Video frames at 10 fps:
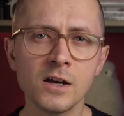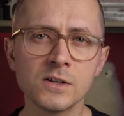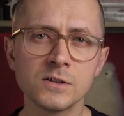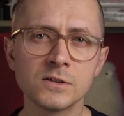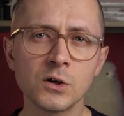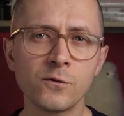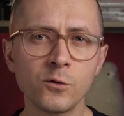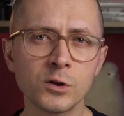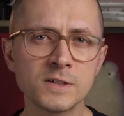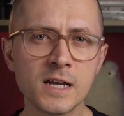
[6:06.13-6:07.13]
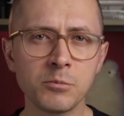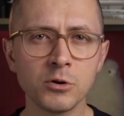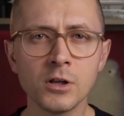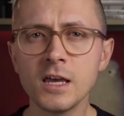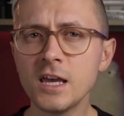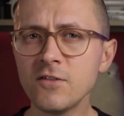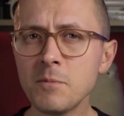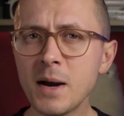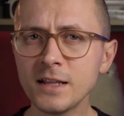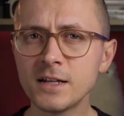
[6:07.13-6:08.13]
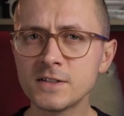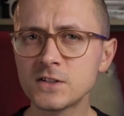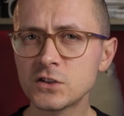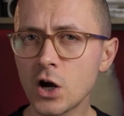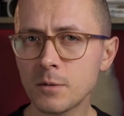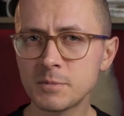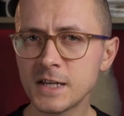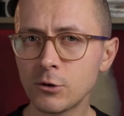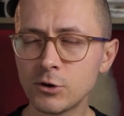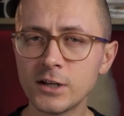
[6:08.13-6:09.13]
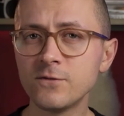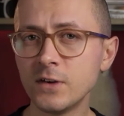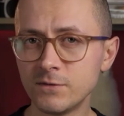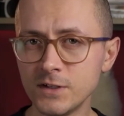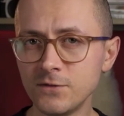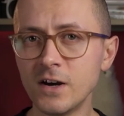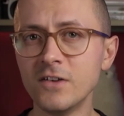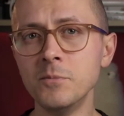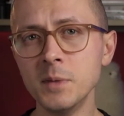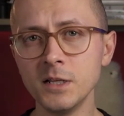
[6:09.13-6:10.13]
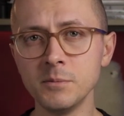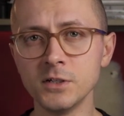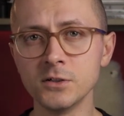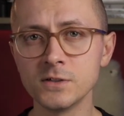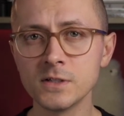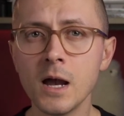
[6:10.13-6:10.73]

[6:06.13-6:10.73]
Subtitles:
So for example, if my lens tops out at 55 millimeters,